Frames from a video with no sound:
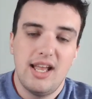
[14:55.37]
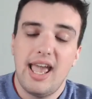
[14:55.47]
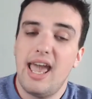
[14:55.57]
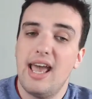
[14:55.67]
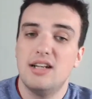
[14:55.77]

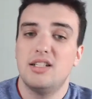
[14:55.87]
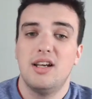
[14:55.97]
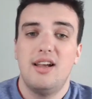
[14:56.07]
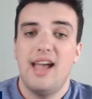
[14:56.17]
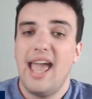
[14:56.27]
And
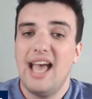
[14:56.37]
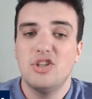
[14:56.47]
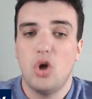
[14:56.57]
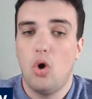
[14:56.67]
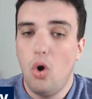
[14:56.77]

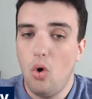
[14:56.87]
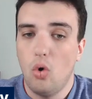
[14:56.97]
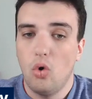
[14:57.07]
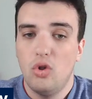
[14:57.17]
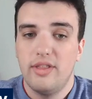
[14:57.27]
as a
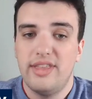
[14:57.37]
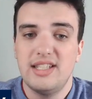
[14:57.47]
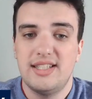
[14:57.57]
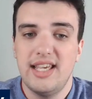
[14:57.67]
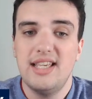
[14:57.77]
whole,
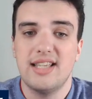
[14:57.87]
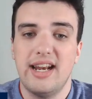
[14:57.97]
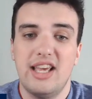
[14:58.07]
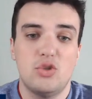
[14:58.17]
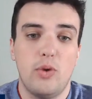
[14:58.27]
this season,
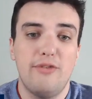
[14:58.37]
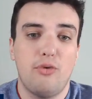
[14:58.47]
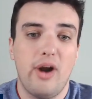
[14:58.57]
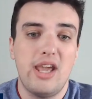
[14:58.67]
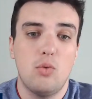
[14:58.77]
his whiff
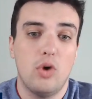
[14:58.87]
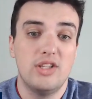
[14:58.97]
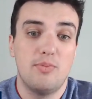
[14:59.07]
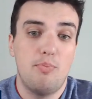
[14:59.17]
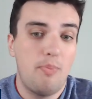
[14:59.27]
rate
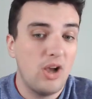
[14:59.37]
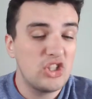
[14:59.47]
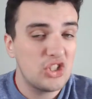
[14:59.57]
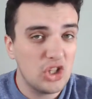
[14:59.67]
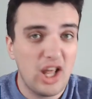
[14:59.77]
was
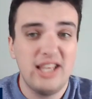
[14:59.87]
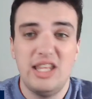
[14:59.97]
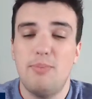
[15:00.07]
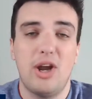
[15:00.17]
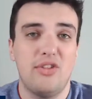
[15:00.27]

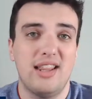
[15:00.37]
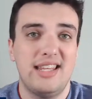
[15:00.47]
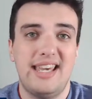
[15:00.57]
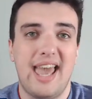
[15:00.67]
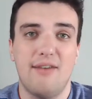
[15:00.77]
slightly better than
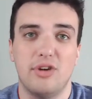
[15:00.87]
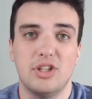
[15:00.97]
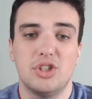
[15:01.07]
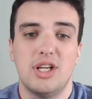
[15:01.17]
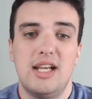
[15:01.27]
league average.